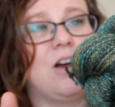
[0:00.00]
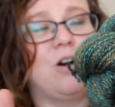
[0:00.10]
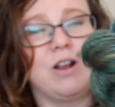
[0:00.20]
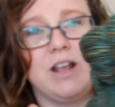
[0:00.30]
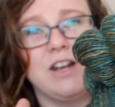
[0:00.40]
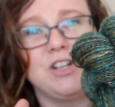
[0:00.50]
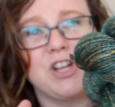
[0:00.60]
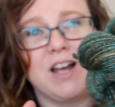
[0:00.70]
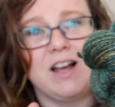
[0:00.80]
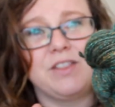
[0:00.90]
in a
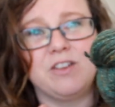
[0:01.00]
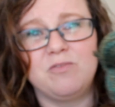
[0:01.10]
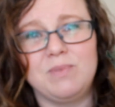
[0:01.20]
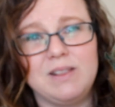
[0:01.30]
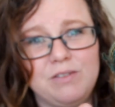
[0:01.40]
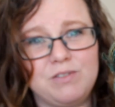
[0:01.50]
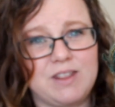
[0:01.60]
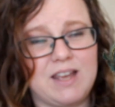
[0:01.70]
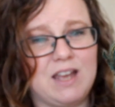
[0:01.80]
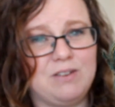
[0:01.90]
jar that have lived
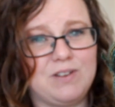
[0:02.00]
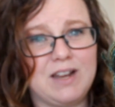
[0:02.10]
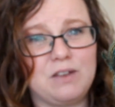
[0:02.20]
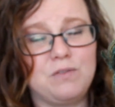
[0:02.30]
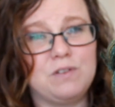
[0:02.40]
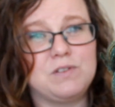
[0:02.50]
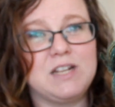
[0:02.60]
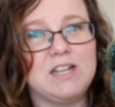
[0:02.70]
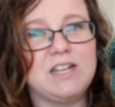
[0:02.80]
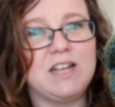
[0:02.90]
there for like
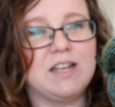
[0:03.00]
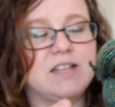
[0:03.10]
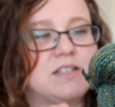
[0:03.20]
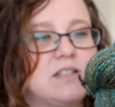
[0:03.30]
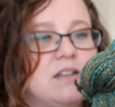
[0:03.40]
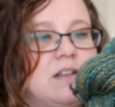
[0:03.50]
15 years